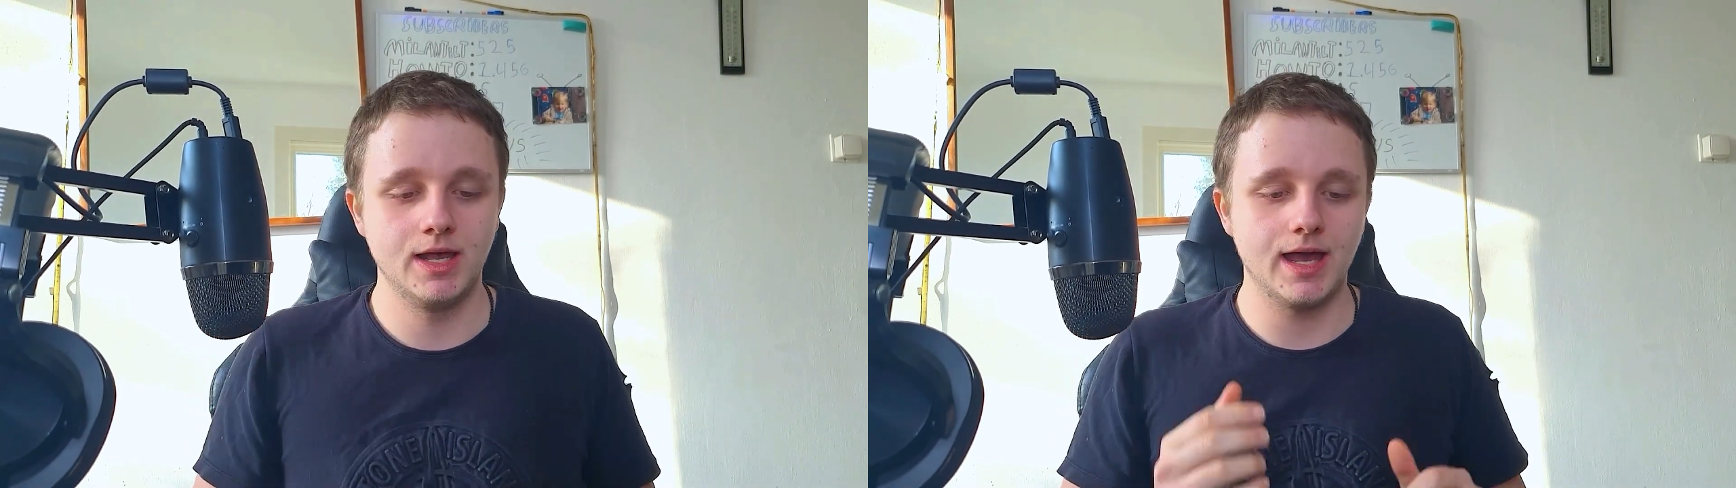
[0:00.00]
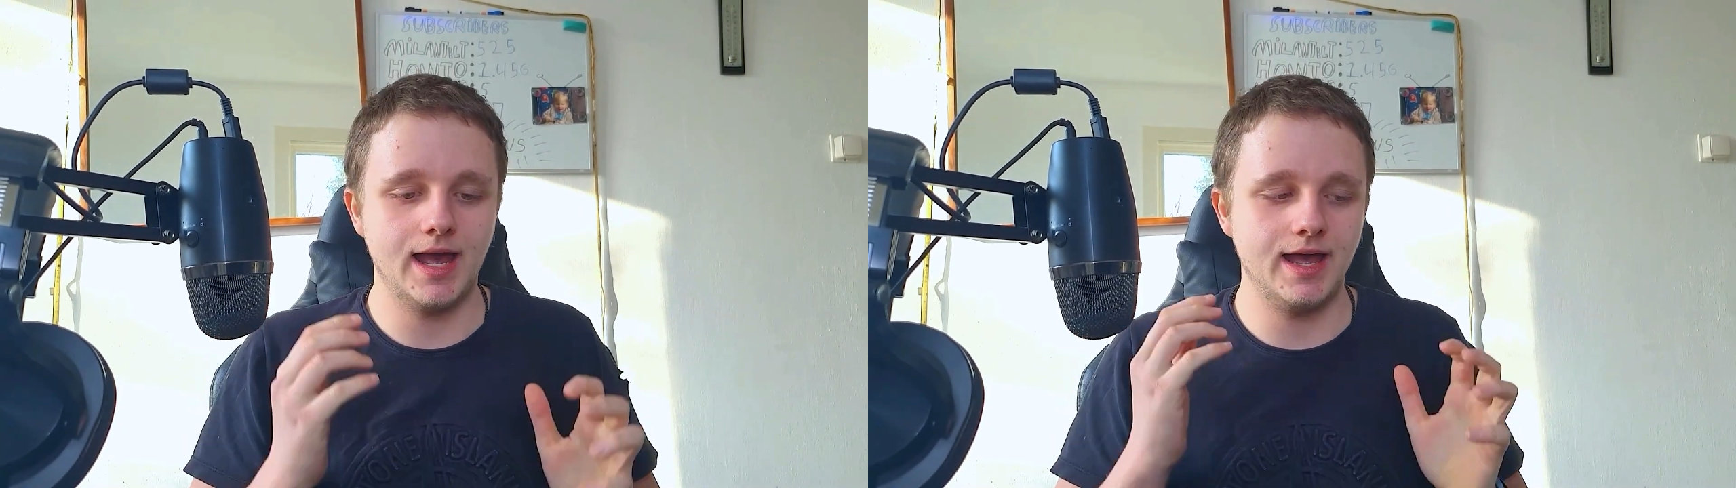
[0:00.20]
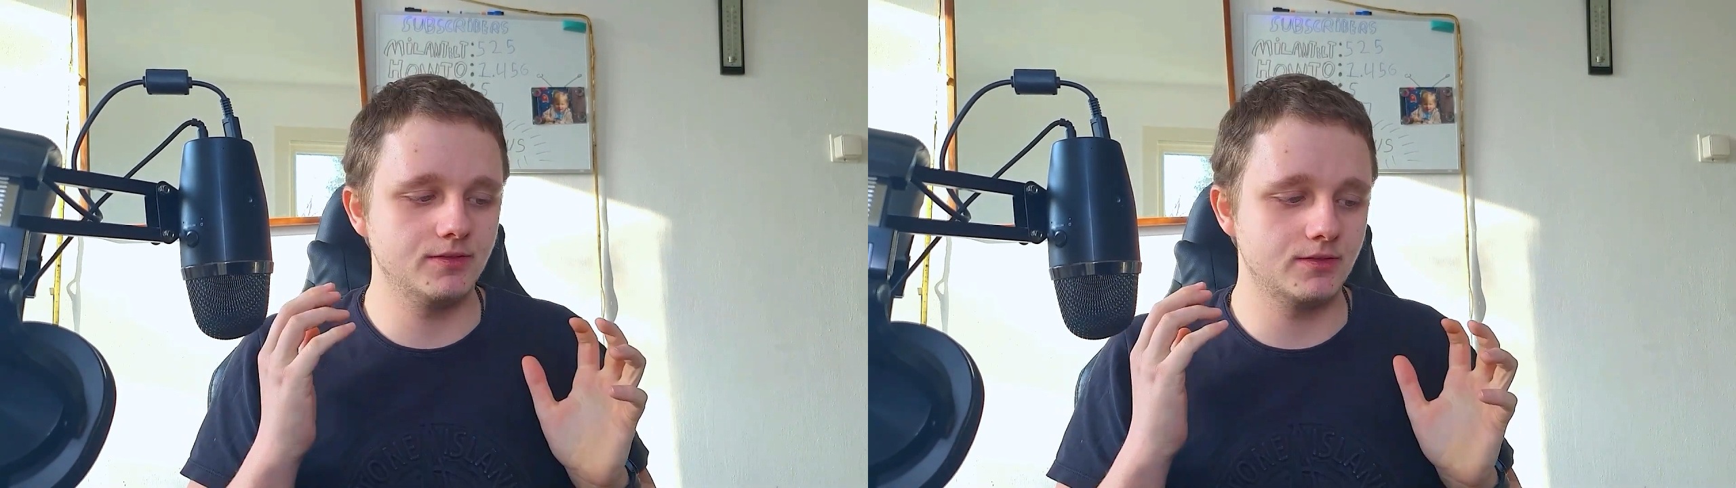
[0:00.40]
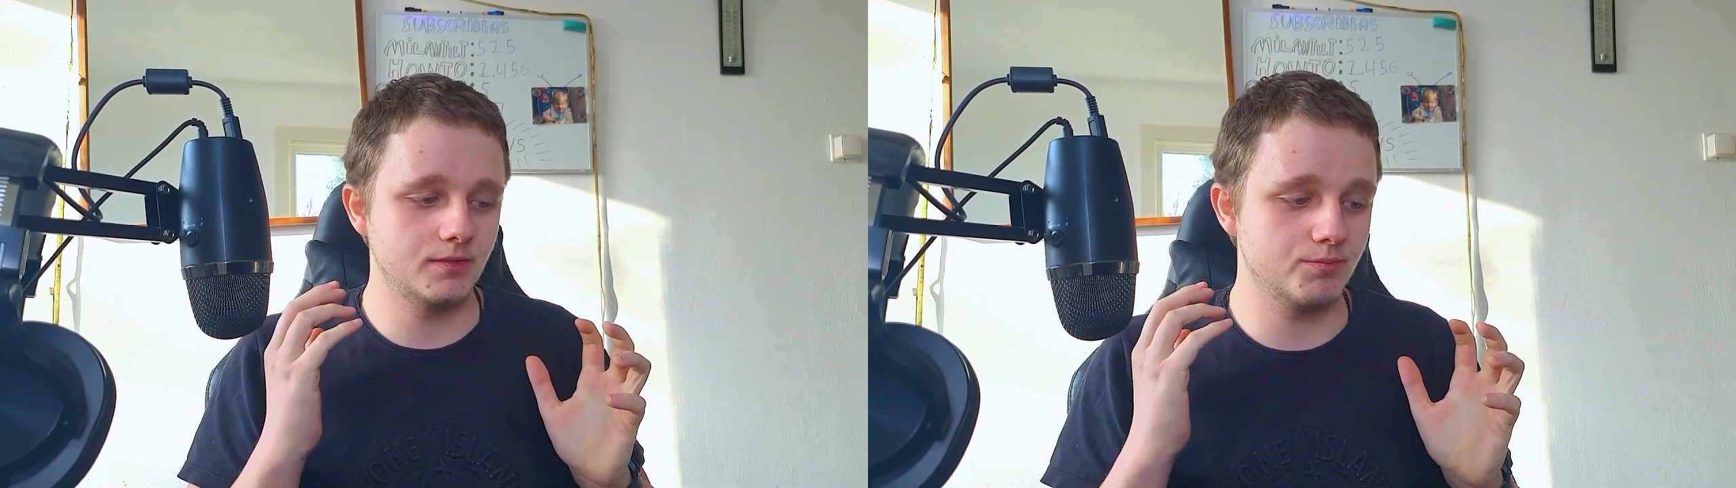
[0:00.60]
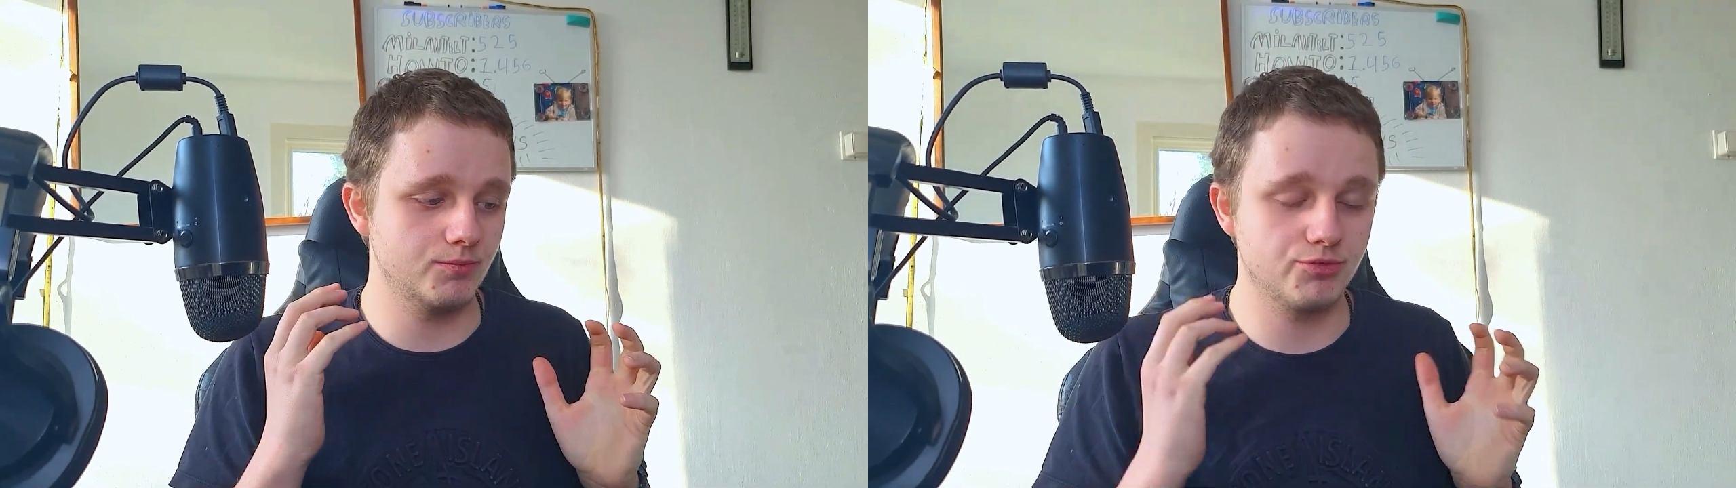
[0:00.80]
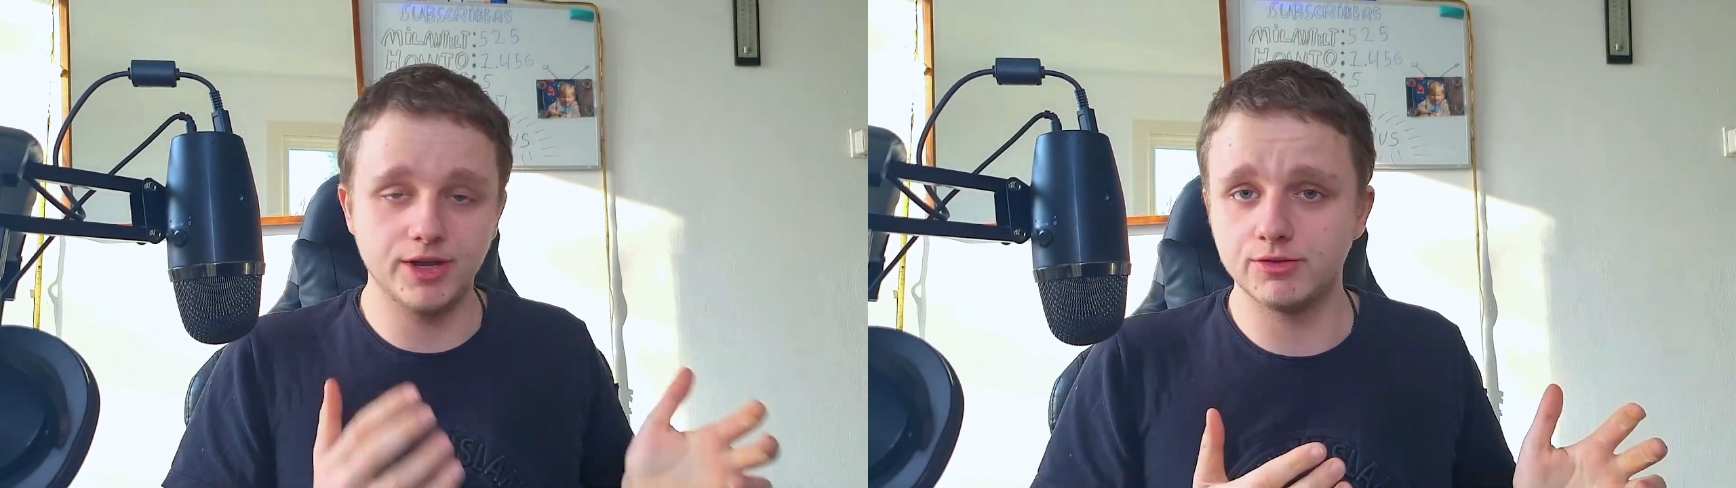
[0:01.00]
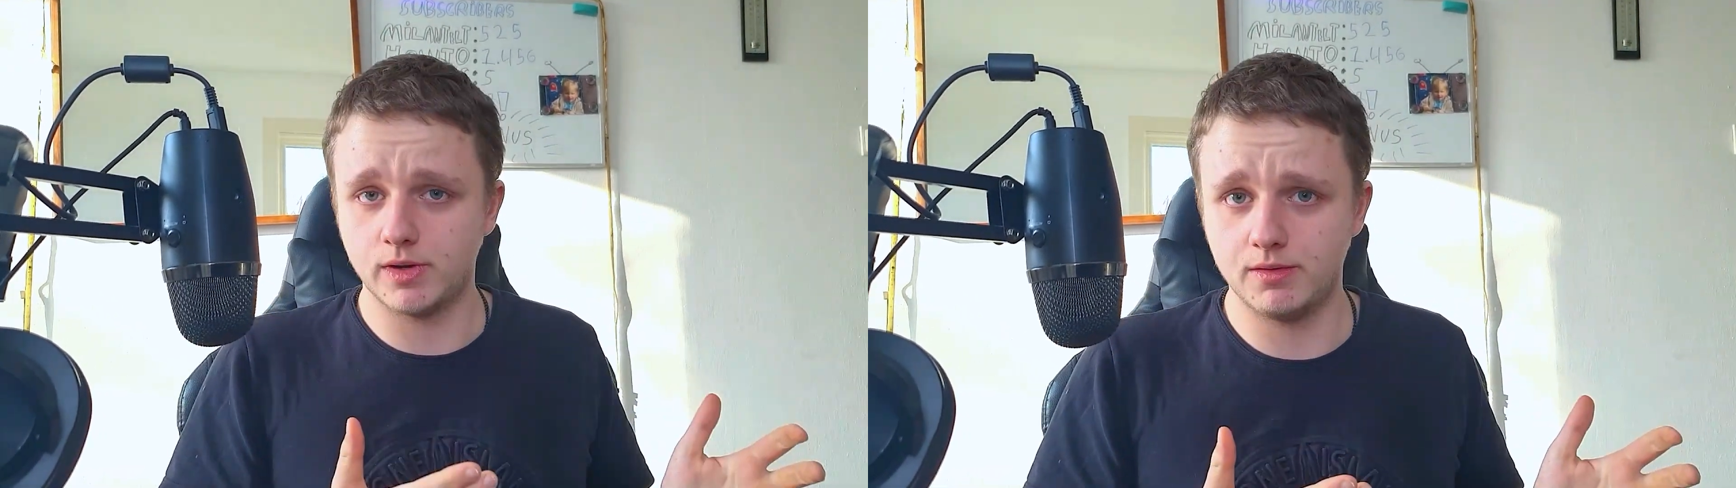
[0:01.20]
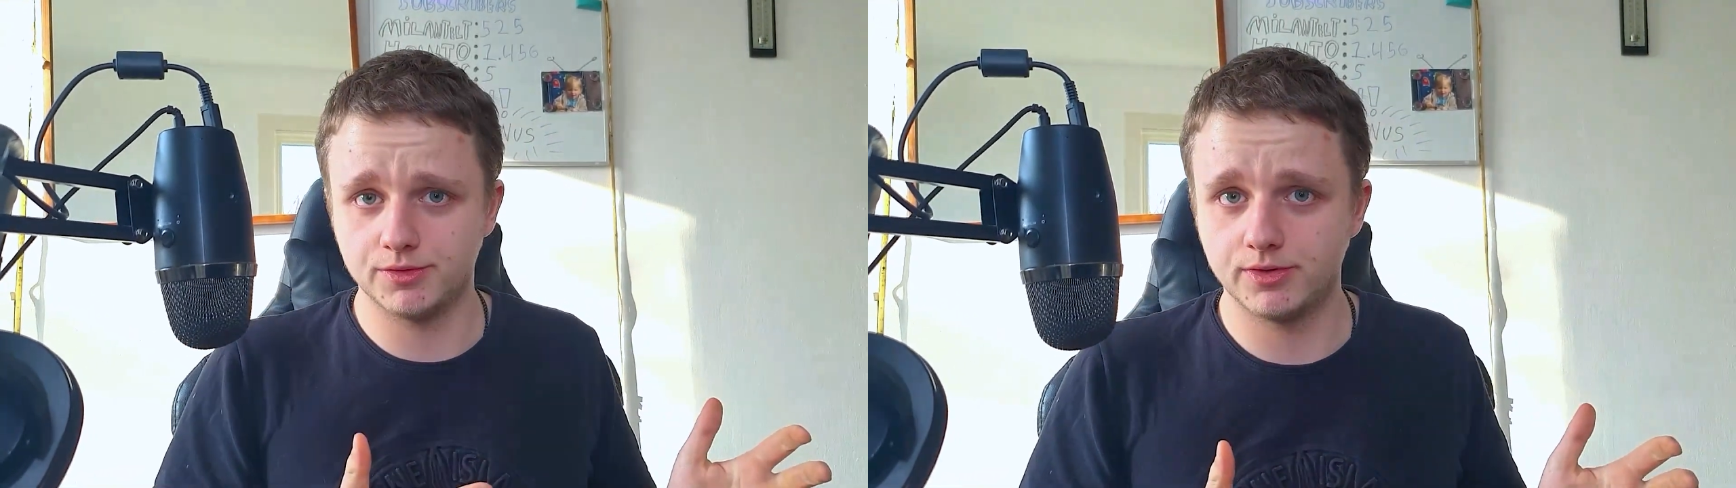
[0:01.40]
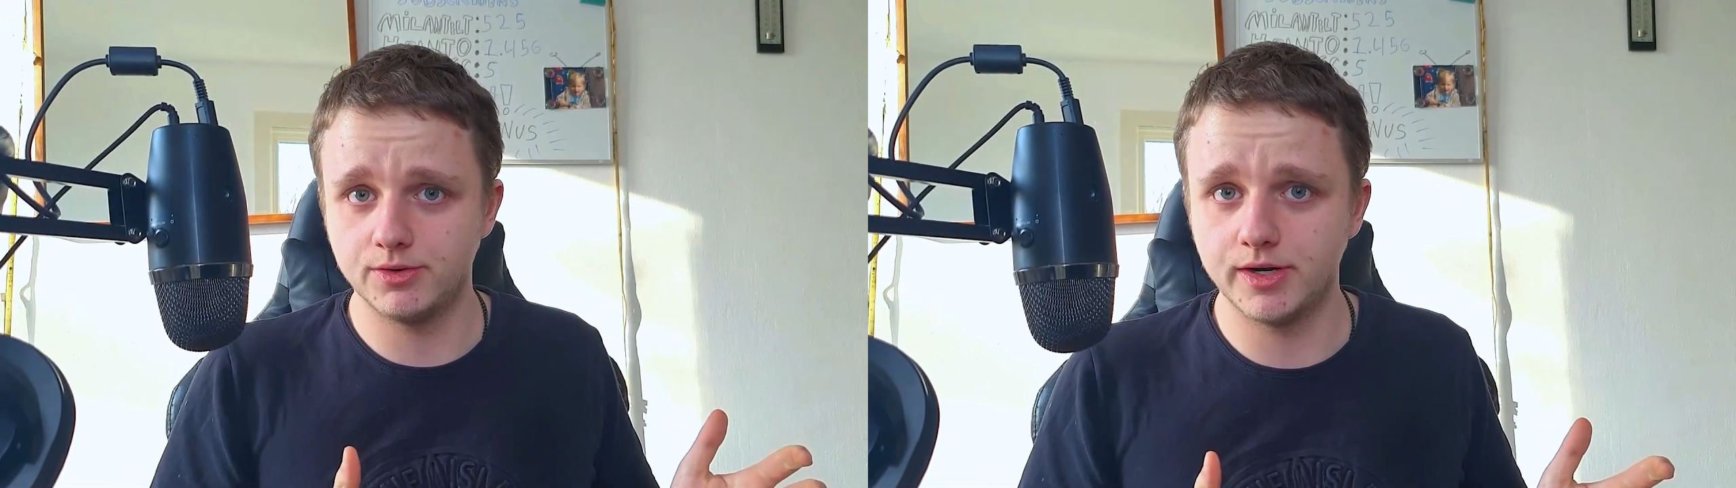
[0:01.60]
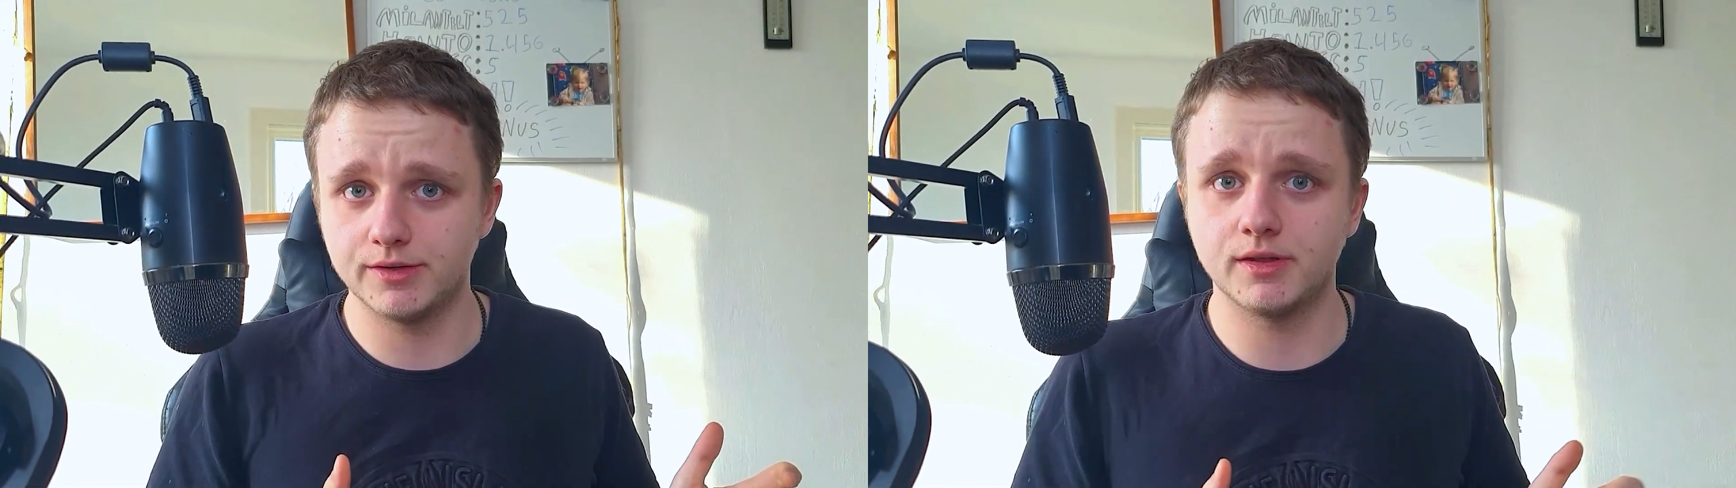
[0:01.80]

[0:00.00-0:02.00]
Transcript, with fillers: And the reason why I want to do this